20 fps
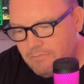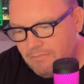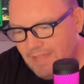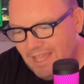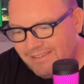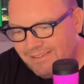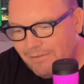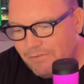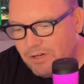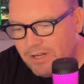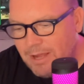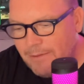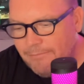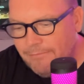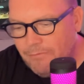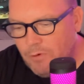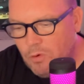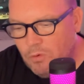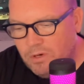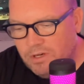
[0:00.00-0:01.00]
ever come
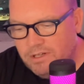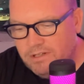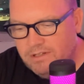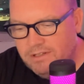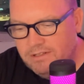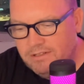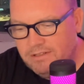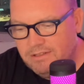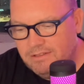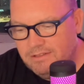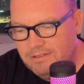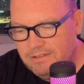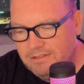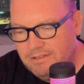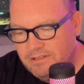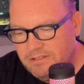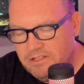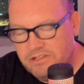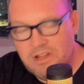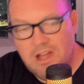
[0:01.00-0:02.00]
forward
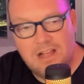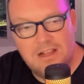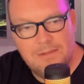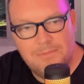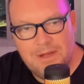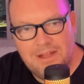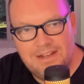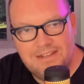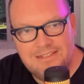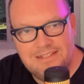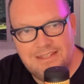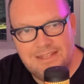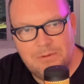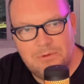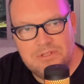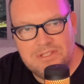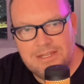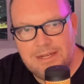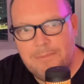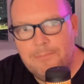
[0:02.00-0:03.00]
to talk about it said that
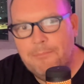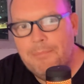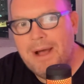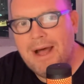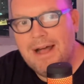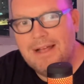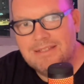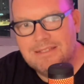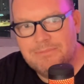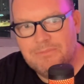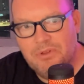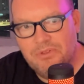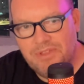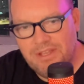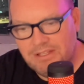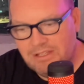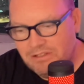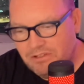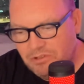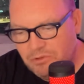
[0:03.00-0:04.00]
was an impossible
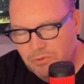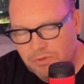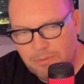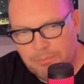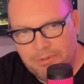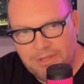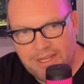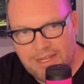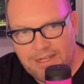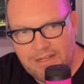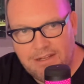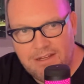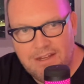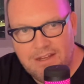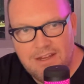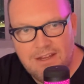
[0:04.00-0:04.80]
thing to do with a plane